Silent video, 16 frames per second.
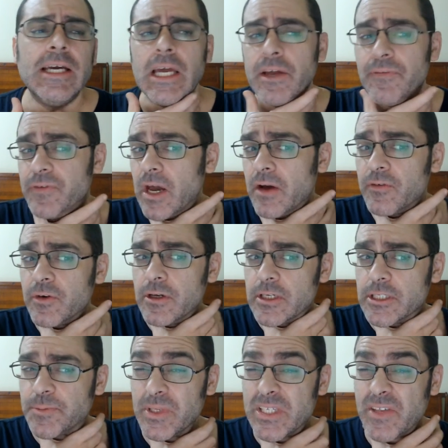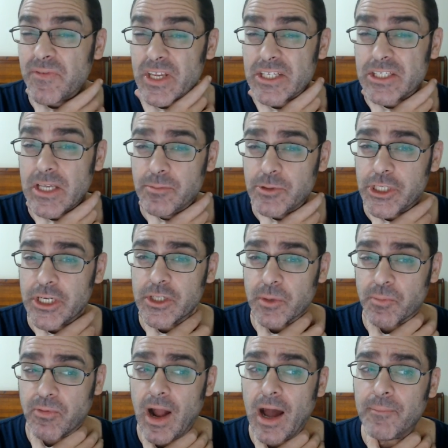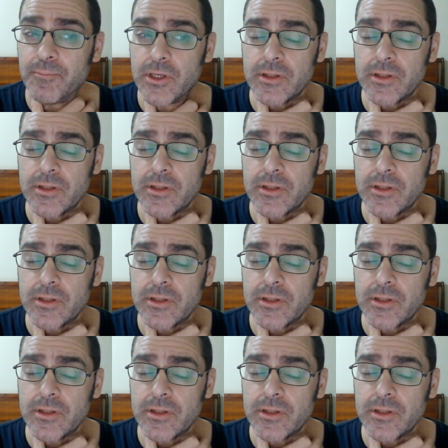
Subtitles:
If you have a specific subject or problem